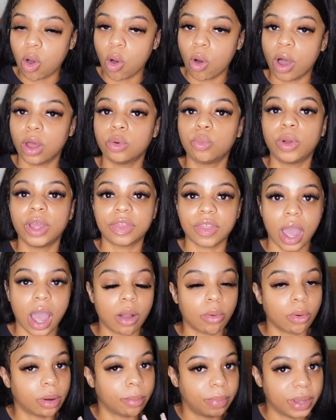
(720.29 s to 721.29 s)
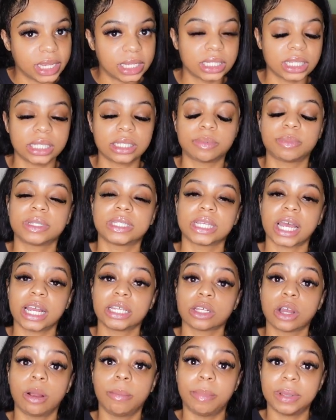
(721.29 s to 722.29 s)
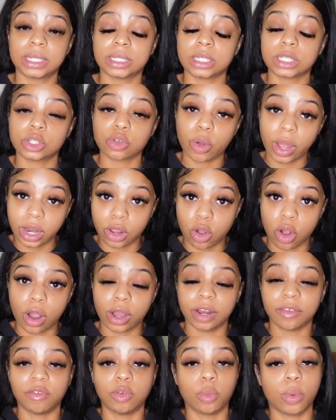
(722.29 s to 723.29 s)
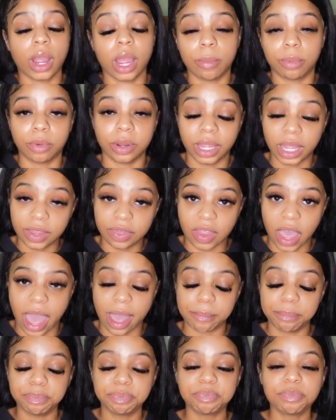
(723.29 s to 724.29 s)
on with our business besides our business credit card, if you were able to get that.